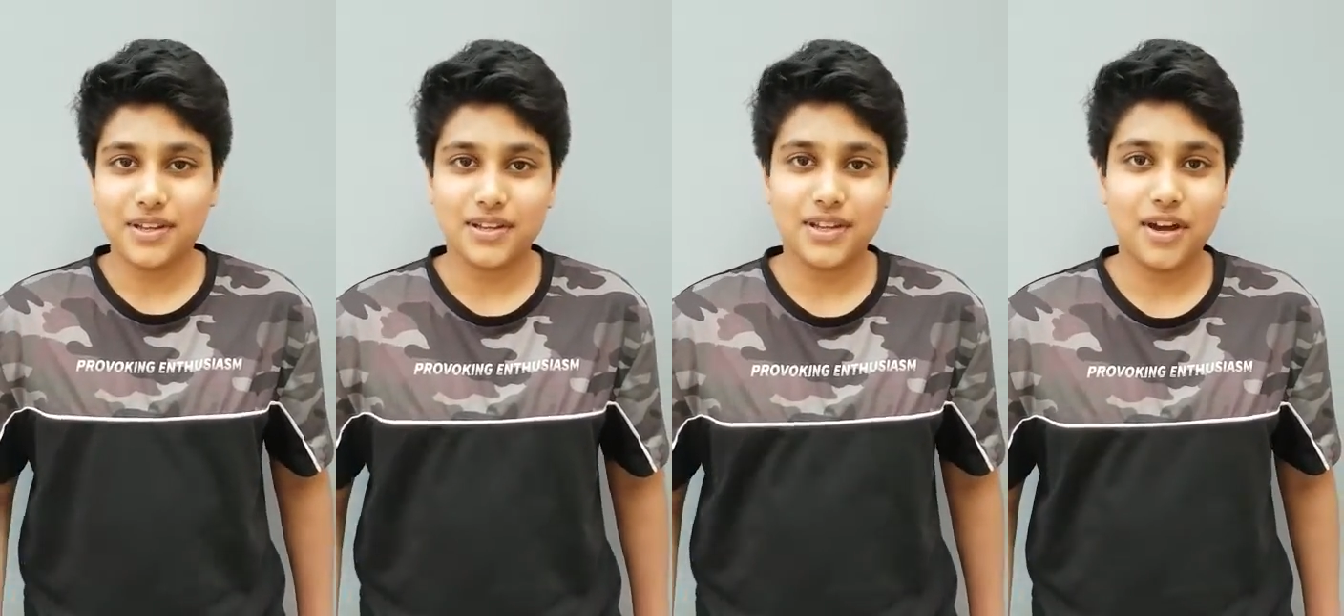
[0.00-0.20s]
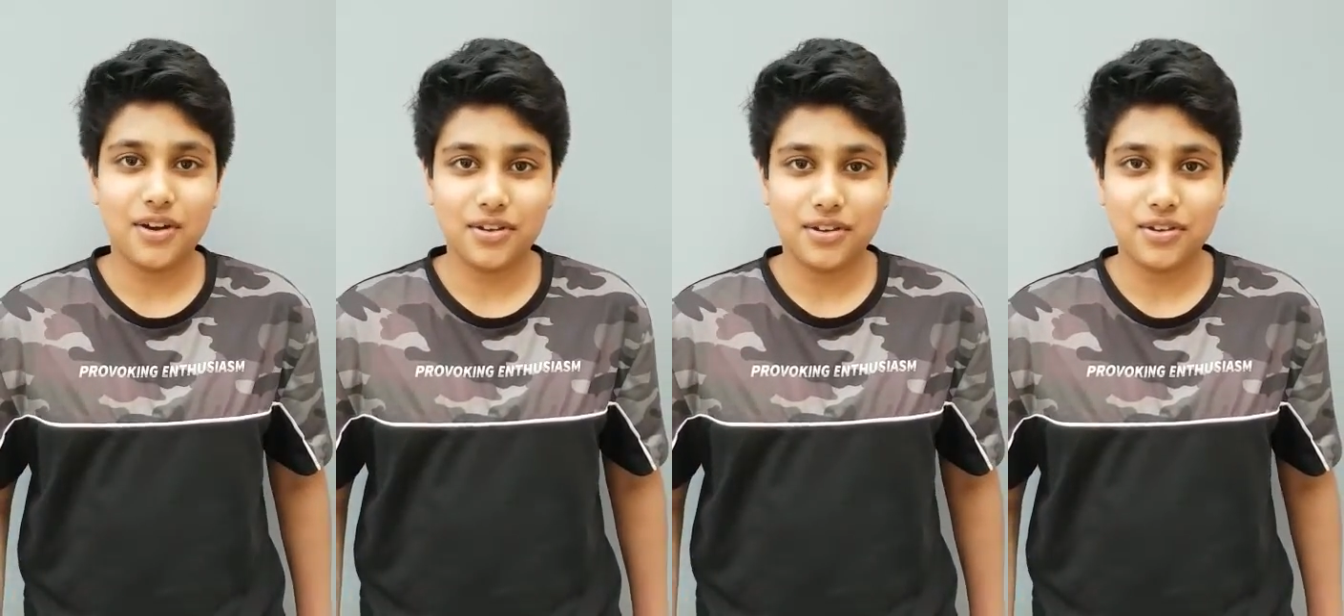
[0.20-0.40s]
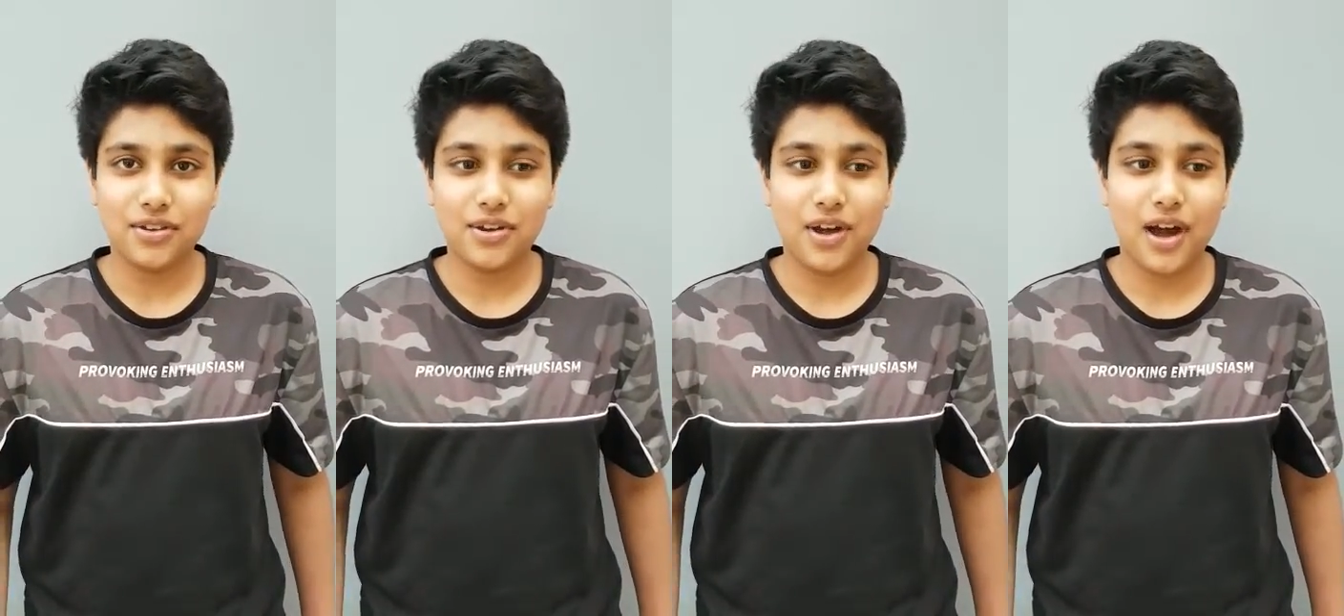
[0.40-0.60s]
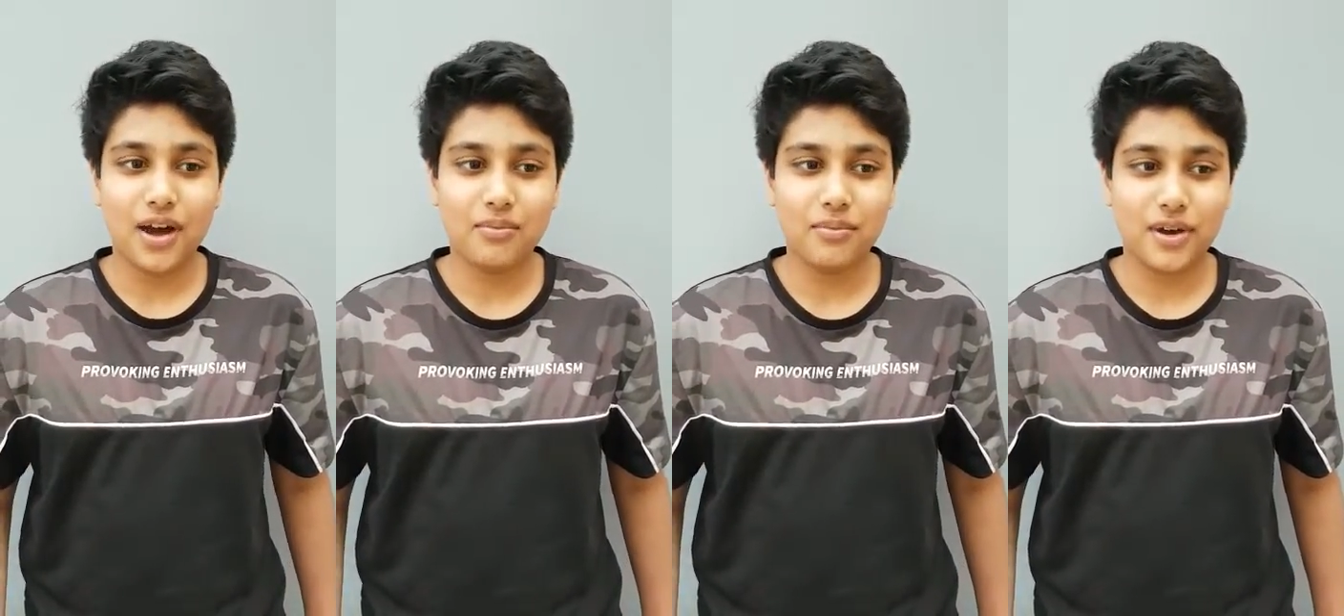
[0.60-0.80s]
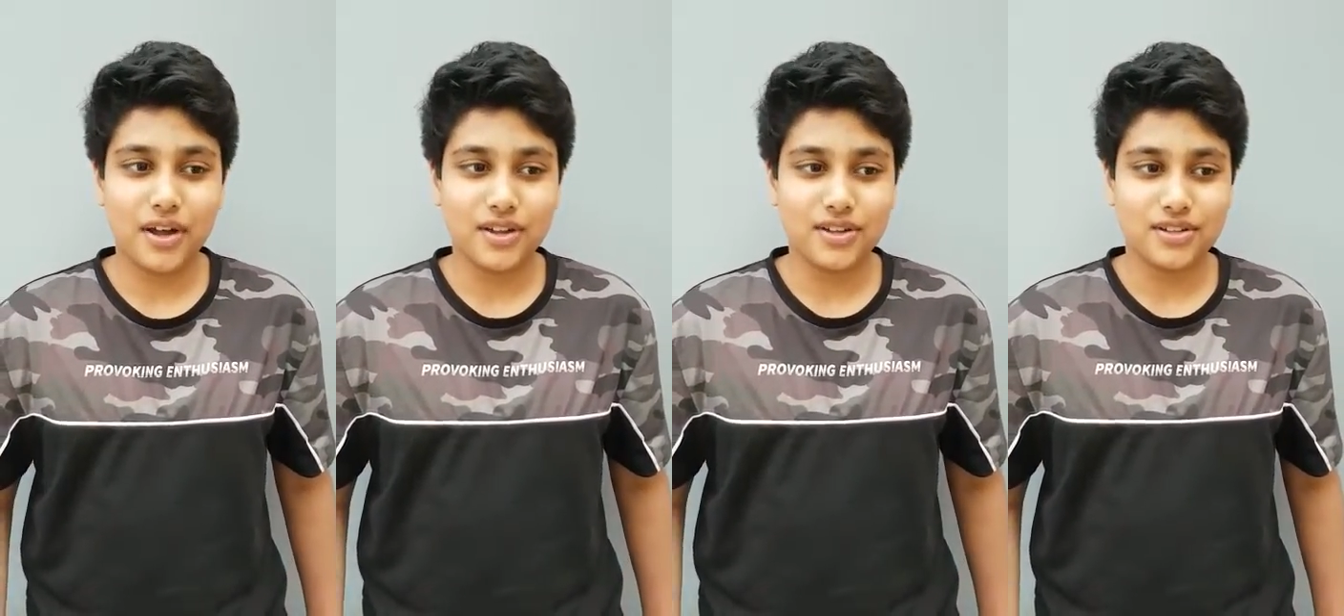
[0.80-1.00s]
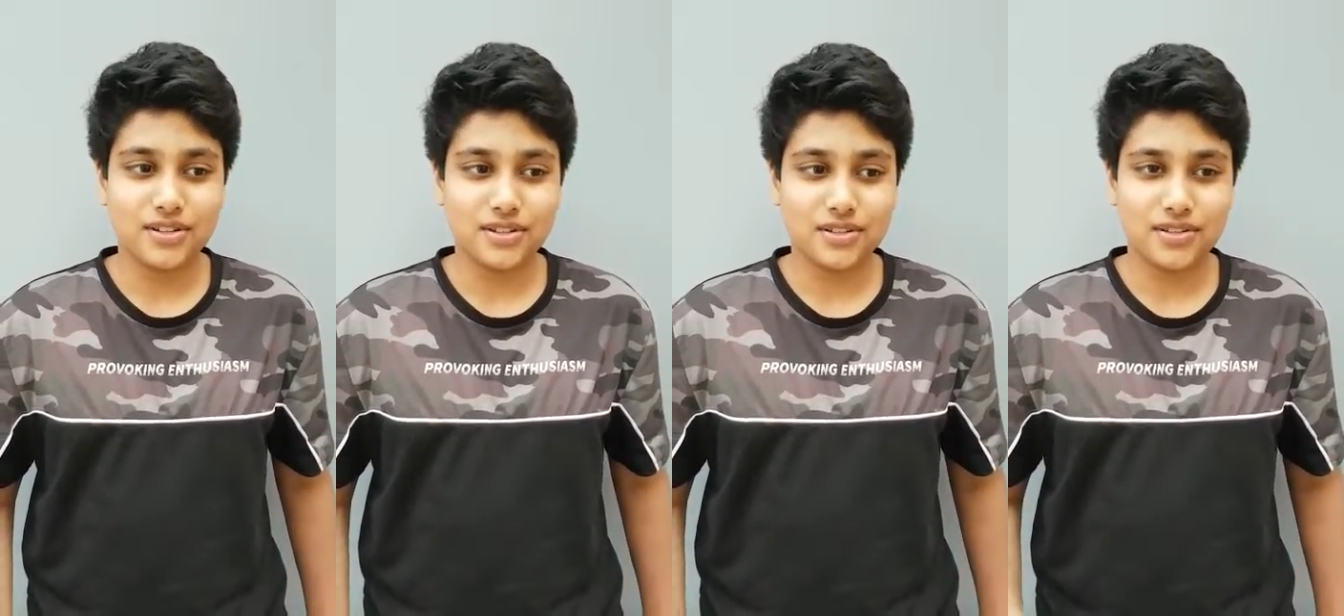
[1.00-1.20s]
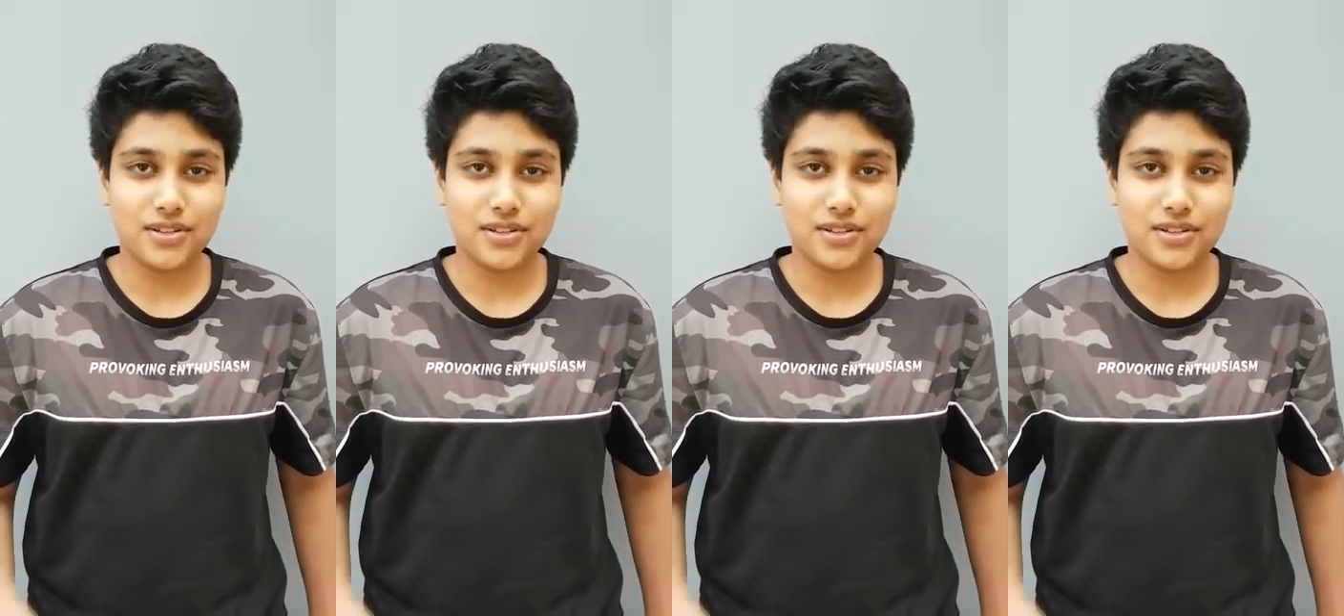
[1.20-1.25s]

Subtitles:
tell you how much